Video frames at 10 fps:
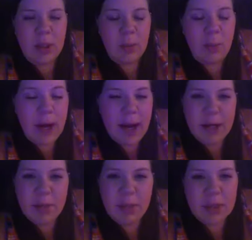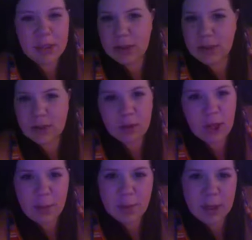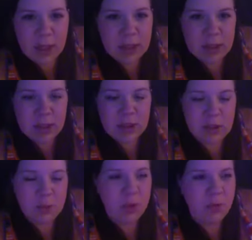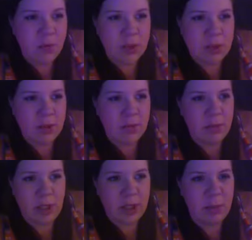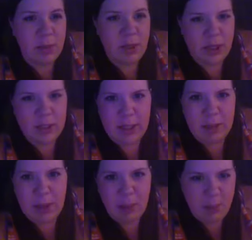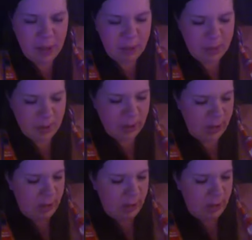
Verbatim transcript: behind, but he's okay with that. He said she's perfect. She's definitely not going to be like a 9 pound baby.